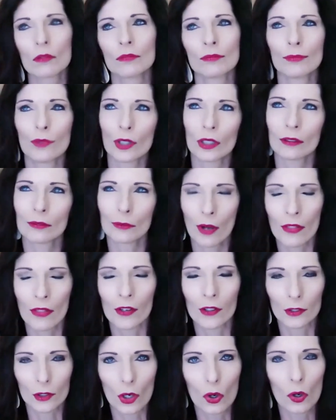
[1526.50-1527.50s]
while
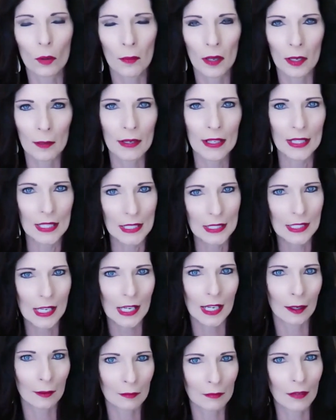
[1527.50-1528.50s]
their goal may be the
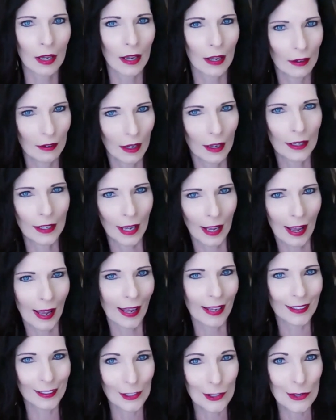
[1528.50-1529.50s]
same,
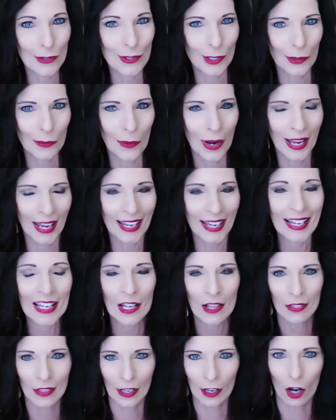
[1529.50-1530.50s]
AKA losing weight,
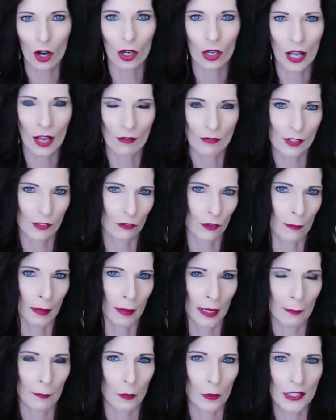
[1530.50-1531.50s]
they all have different
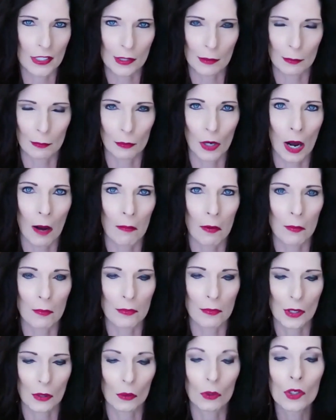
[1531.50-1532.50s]
pain points and
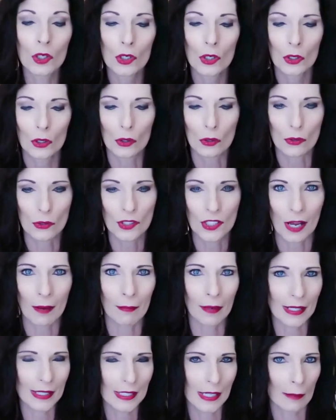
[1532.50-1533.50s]
problems. So your
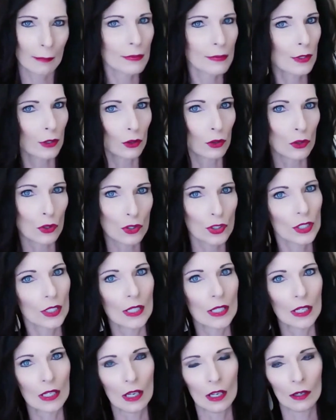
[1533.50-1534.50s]
step-by-step
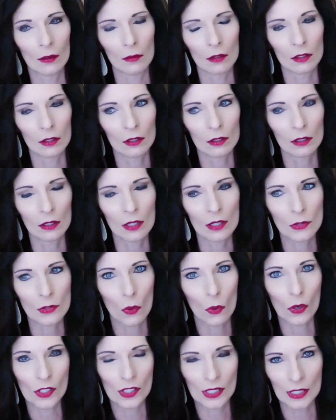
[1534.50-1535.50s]
solution is
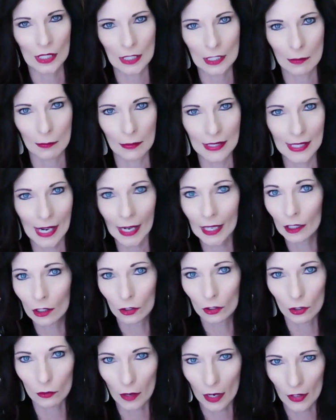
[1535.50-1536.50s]
going to need to be
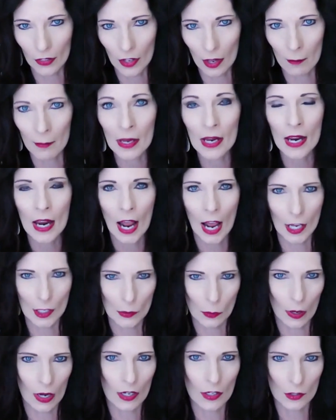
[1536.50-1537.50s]
tailored around them,
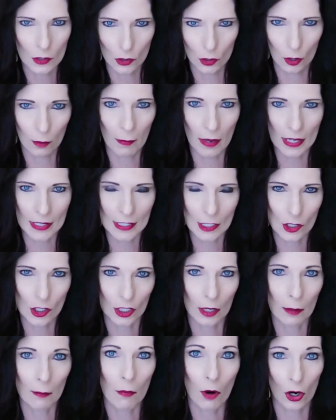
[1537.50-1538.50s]
as well as your
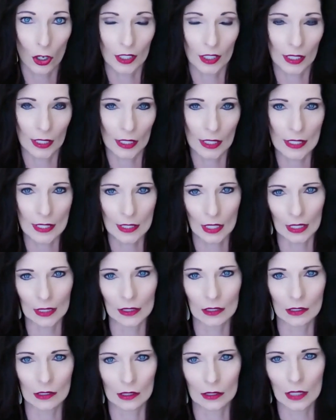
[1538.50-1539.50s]
messaging and marketing is going
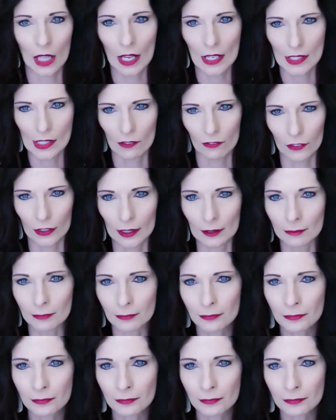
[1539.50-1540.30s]
to look a lot different.